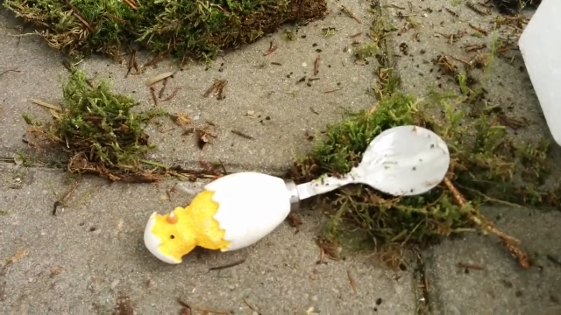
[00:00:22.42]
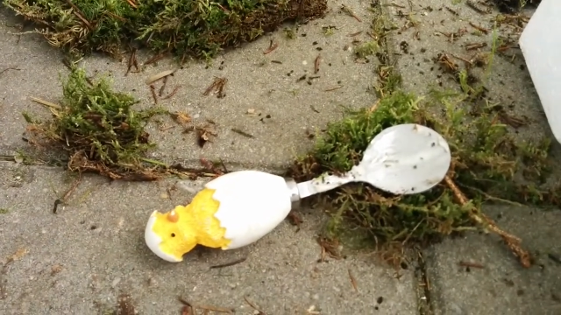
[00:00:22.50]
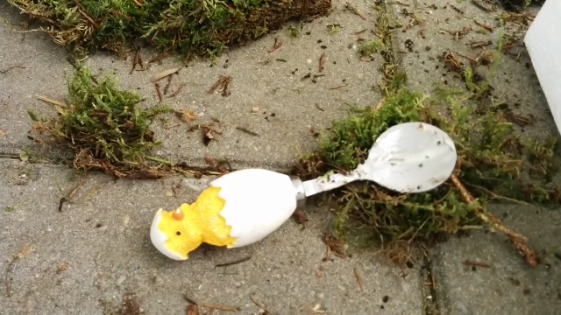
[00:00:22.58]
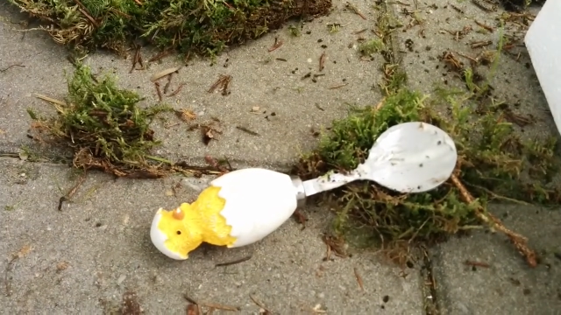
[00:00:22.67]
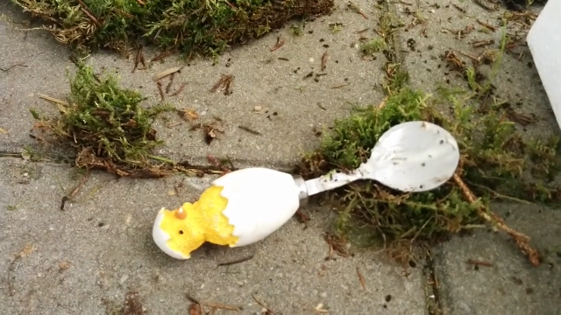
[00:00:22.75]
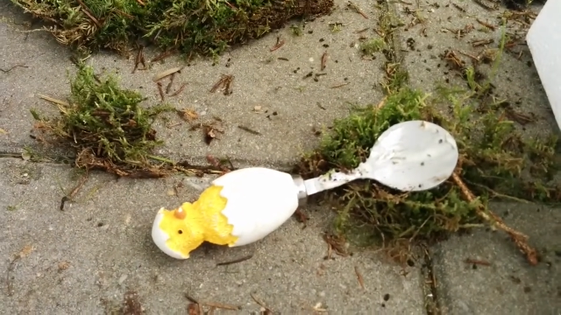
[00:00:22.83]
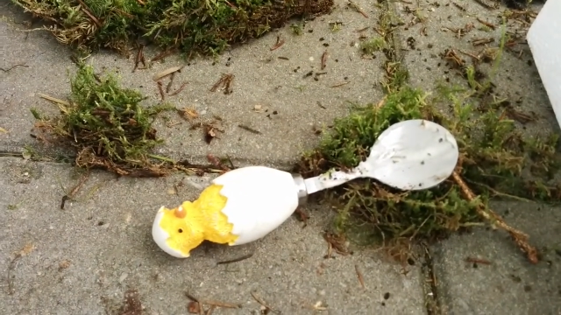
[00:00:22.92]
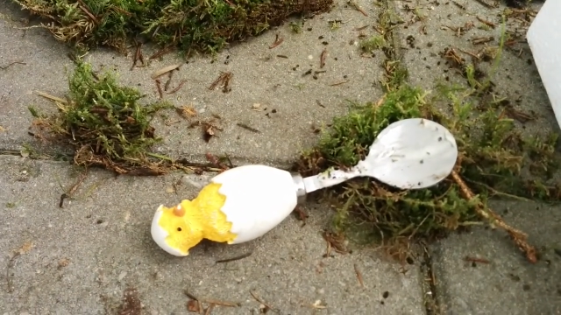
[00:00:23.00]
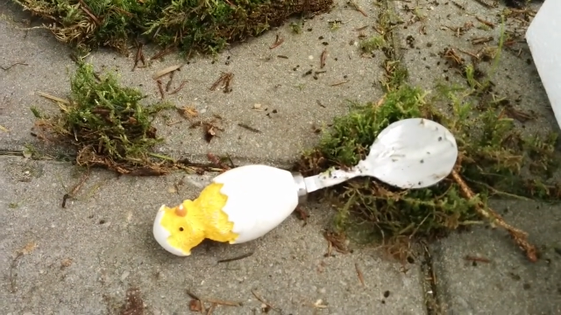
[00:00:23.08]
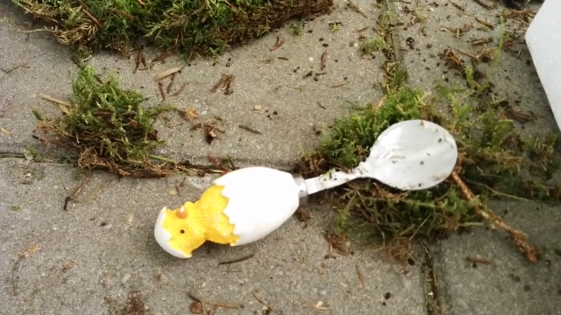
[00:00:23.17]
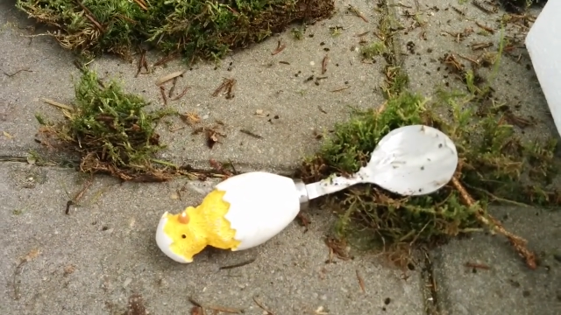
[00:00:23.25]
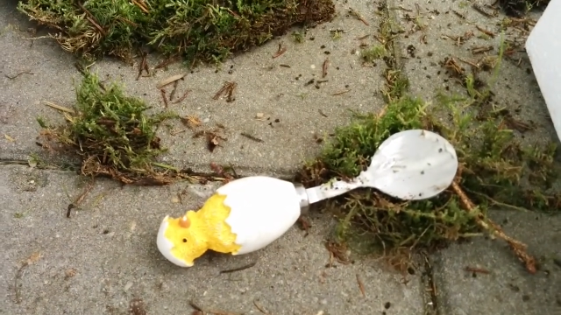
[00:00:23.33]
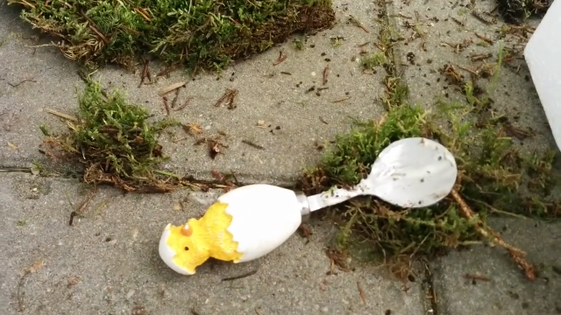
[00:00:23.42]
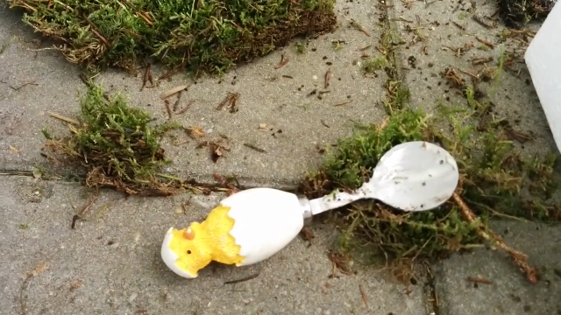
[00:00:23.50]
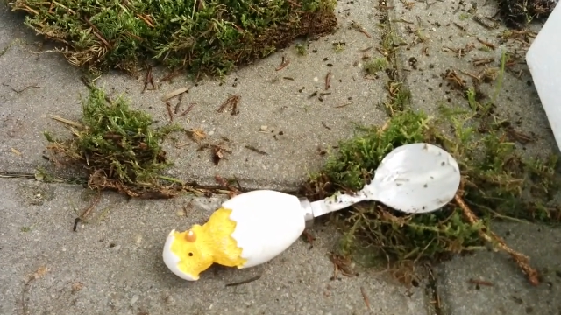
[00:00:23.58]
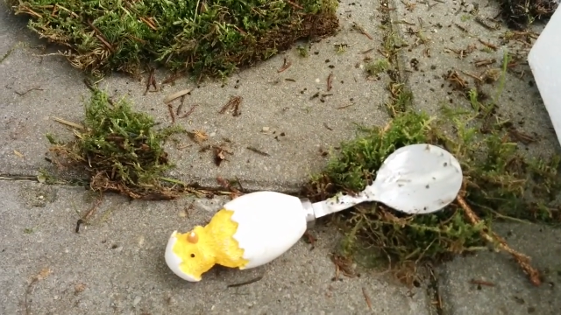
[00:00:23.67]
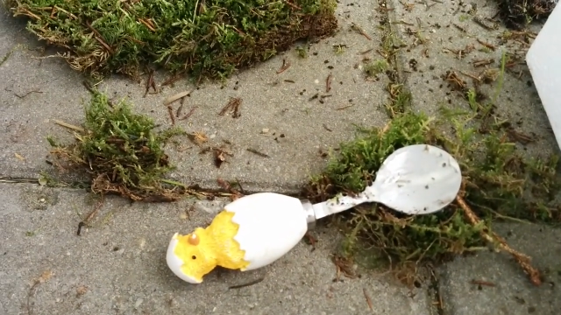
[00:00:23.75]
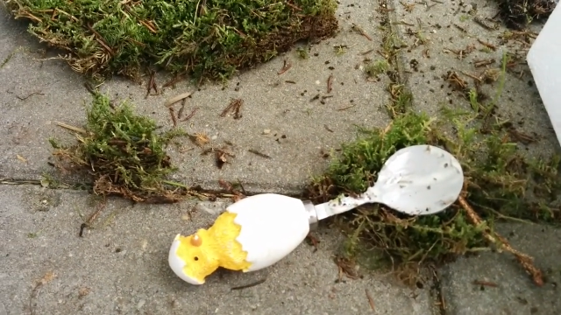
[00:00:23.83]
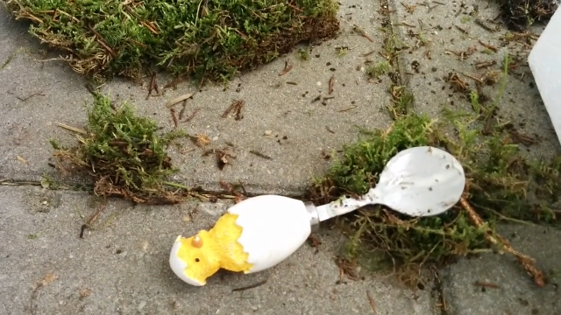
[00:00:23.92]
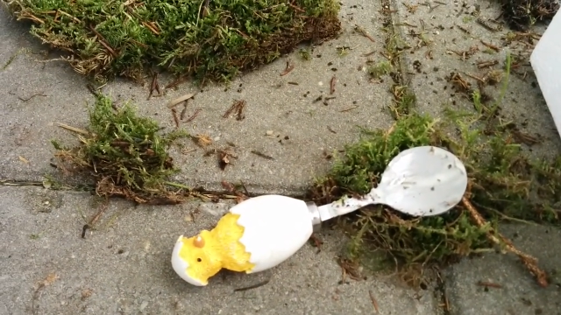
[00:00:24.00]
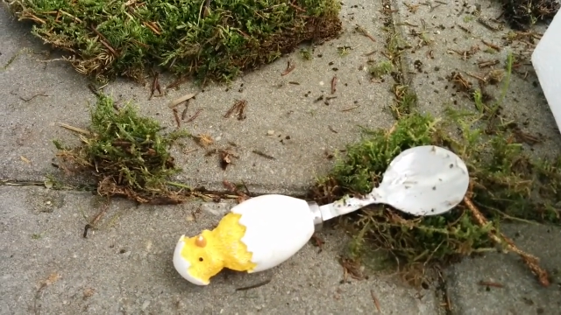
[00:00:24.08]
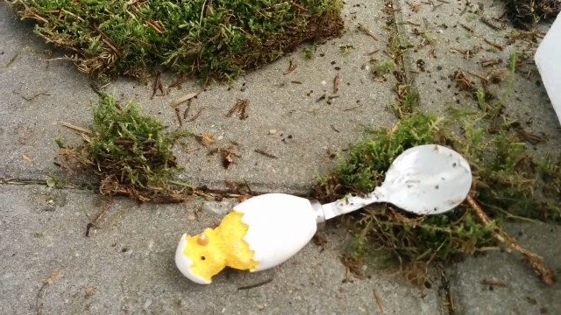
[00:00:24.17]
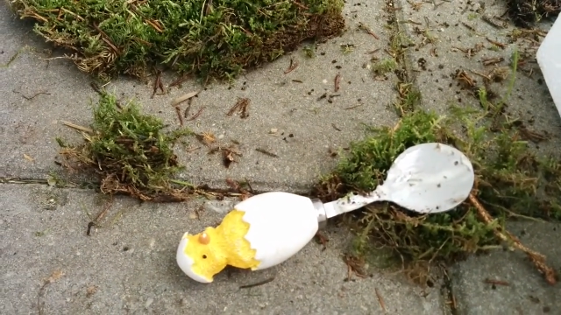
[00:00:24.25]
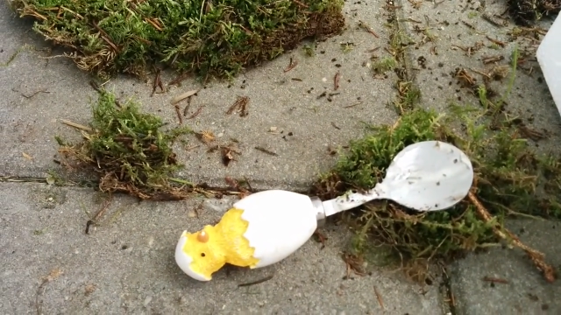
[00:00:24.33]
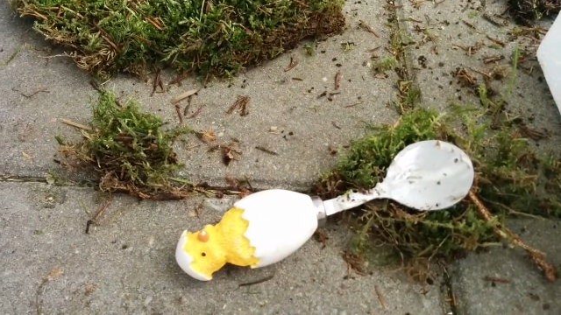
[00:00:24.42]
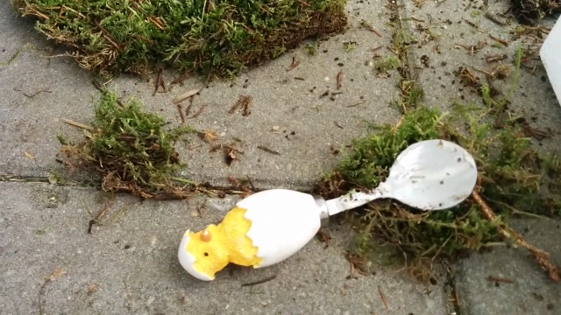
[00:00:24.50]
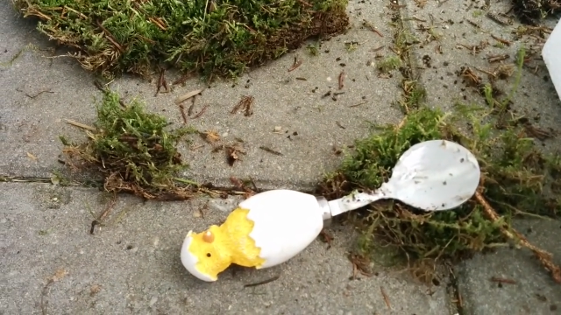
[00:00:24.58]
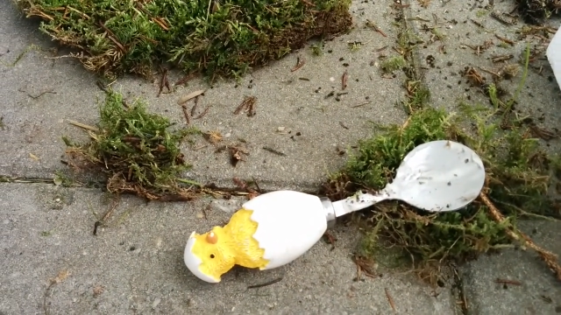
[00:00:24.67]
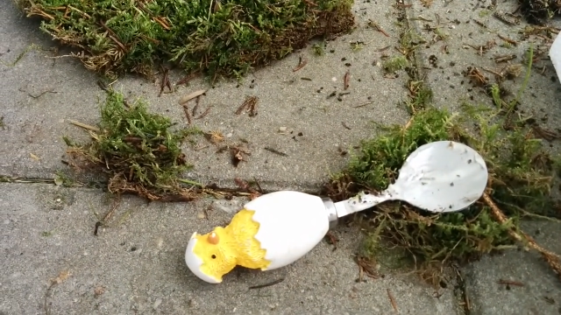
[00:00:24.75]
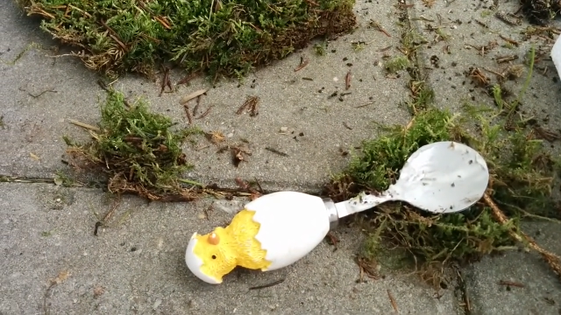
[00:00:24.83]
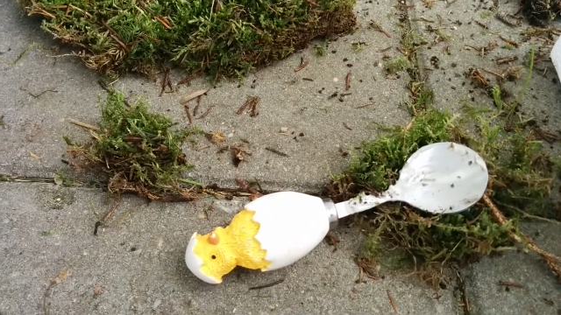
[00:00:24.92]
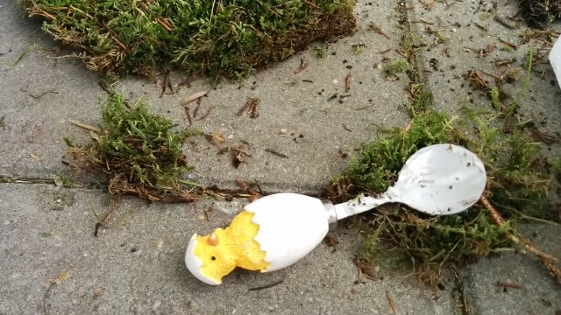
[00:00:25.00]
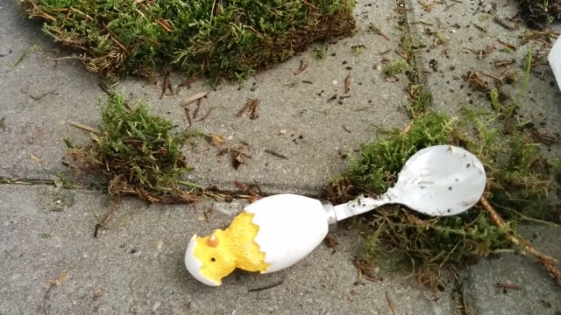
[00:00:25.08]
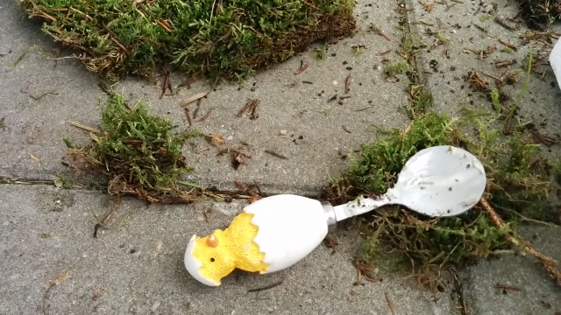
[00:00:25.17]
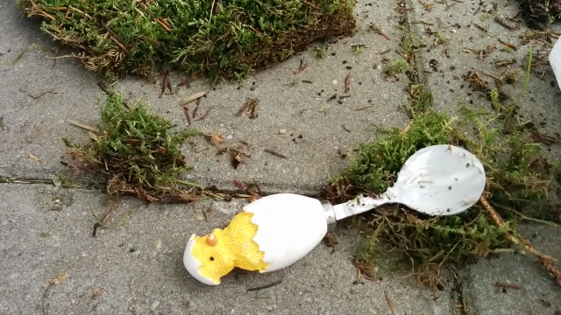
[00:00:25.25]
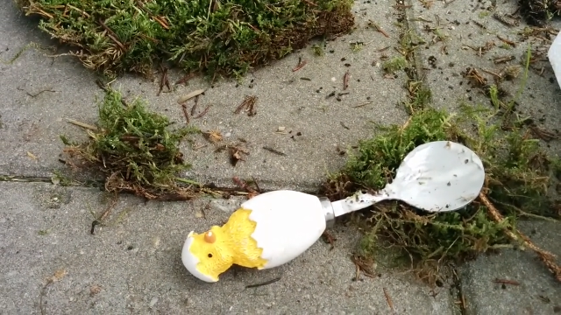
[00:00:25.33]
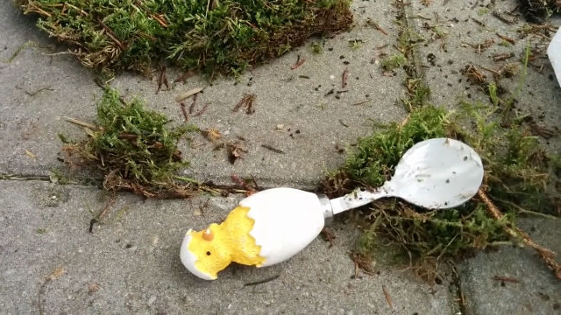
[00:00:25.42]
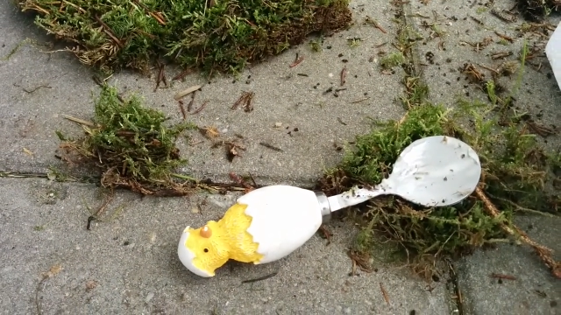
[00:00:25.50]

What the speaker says: [unreadable: no face in view]